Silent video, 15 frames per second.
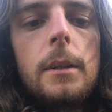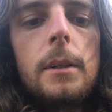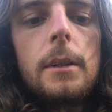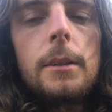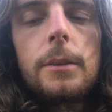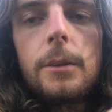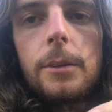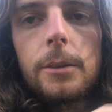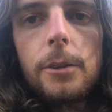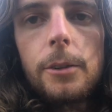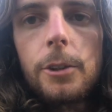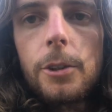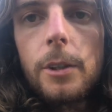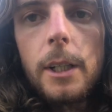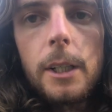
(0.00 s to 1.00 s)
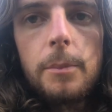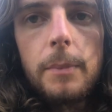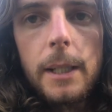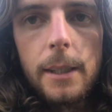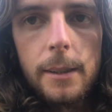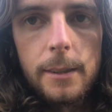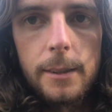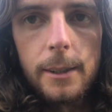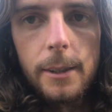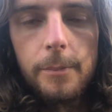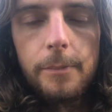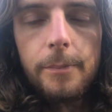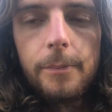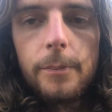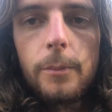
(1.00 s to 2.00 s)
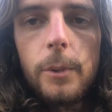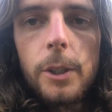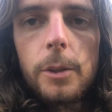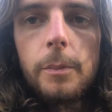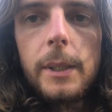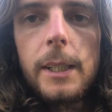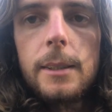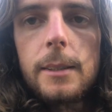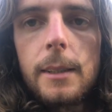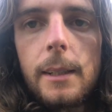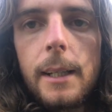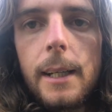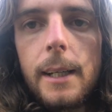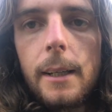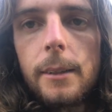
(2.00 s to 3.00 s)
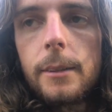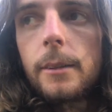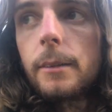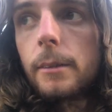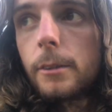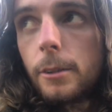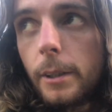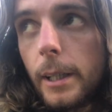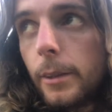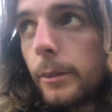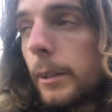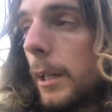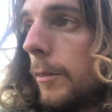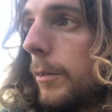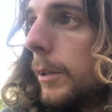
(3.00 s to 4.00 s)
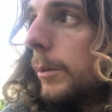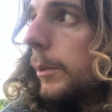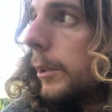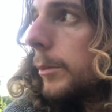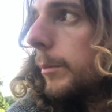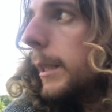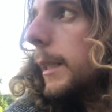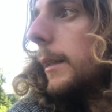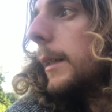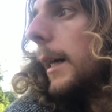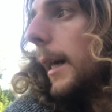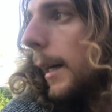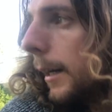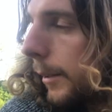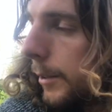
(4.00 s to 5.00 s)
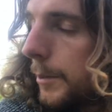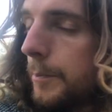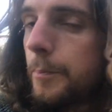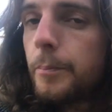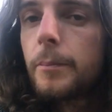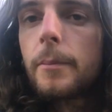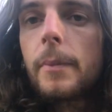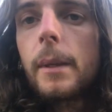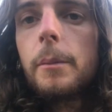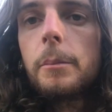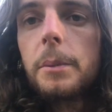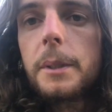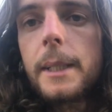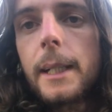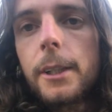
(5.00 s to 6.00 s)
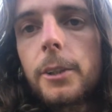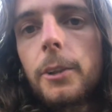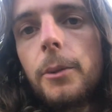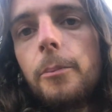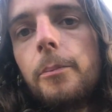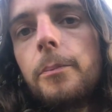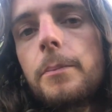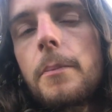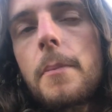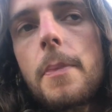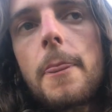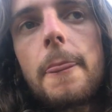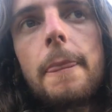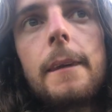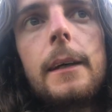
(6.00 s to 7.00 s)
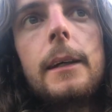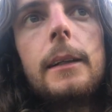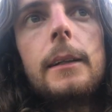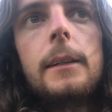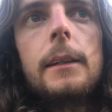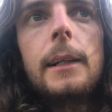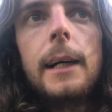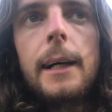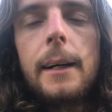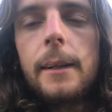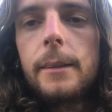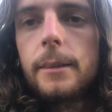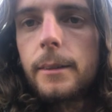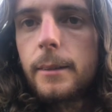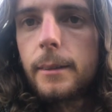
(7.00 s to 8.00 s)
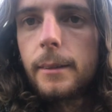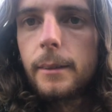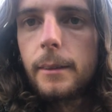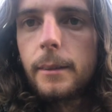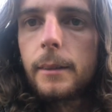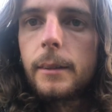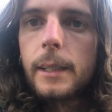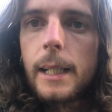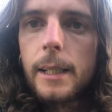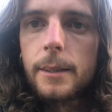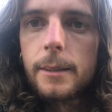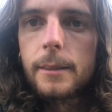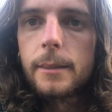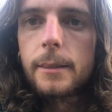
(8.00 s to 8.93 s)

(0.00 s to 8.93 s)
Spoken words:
So it's not dried by the sun, which means it had ground cover, which means it had protection, and that's